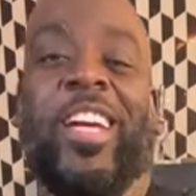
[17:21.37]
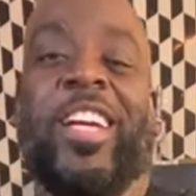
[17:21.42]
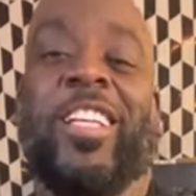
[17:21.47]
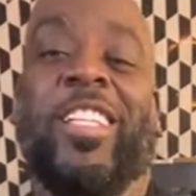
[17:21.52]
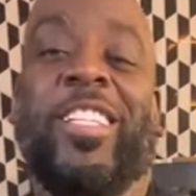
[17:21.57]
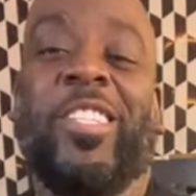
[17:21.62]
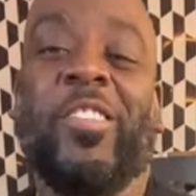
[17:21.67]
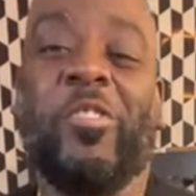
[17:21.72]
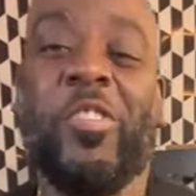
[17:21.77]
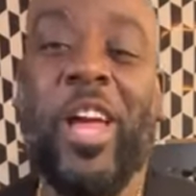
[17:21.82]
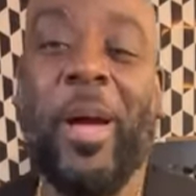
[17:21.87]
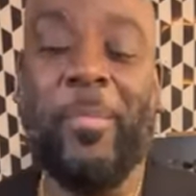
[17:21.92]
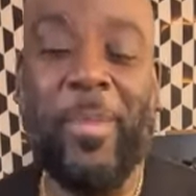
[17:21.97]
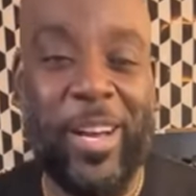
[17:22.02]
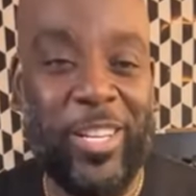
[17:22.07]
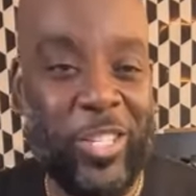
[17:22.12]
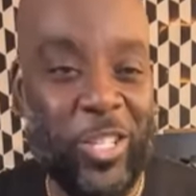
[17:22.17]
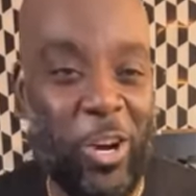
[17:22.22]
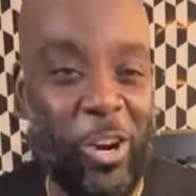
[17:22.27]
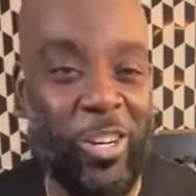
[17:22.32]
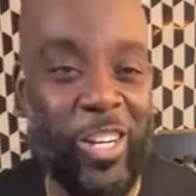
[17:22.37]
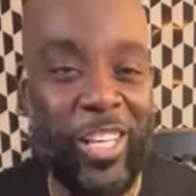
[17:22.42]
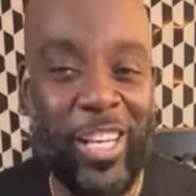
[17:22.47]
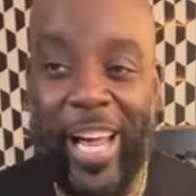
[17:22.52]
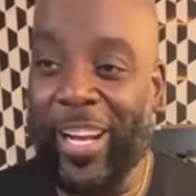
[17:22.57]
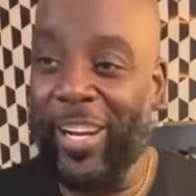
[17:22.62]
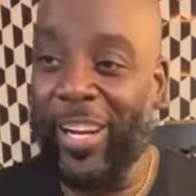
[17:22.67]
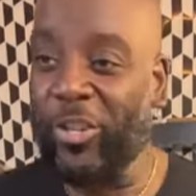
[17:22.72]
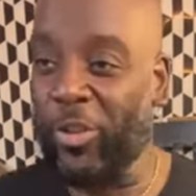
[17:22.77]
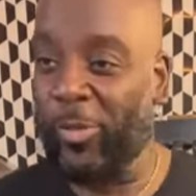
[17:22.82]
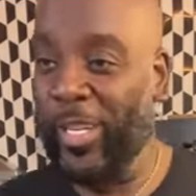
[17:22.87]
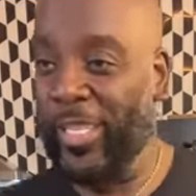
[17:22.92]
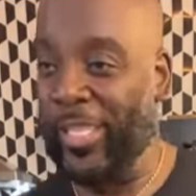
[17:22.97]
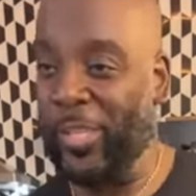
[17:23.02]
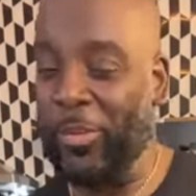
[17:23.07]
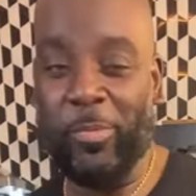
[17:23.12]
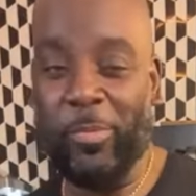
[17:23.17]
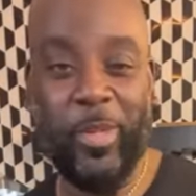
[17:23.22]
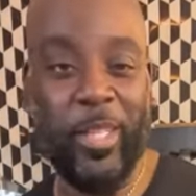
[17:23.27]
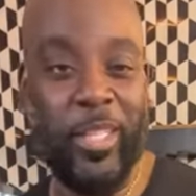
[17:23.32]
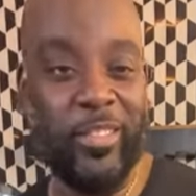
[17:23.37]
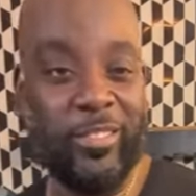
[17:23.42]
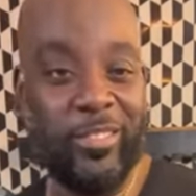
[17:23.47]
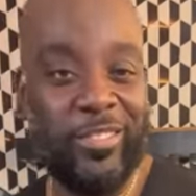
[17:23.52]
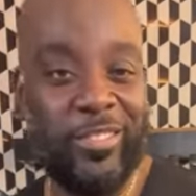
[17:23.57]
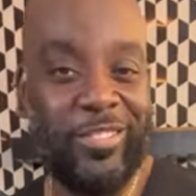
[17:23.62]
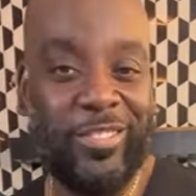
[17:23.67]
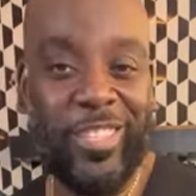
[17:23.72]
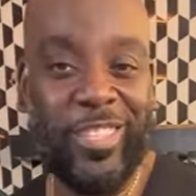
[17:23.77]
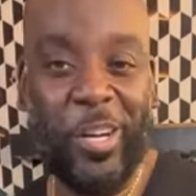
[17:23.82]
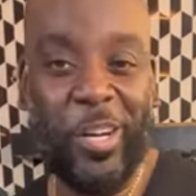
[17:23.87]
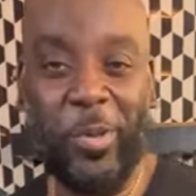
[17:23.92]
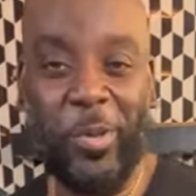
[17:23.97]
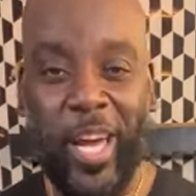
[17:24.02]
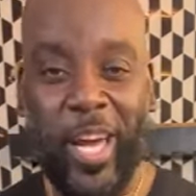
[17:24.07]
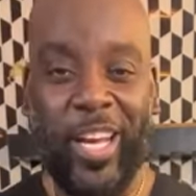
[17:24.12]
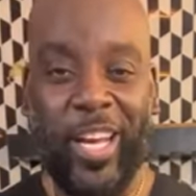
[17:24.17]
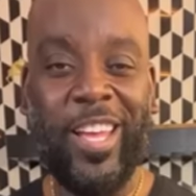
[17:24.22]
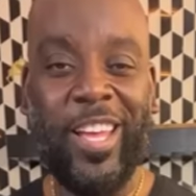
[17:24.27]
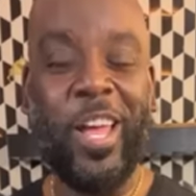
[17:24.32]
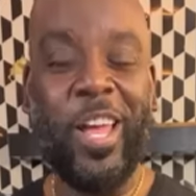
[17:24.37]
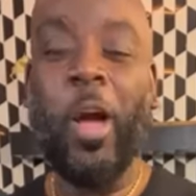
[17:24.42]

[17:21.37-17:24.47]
And so now my shirt look like a dress on me. Okay?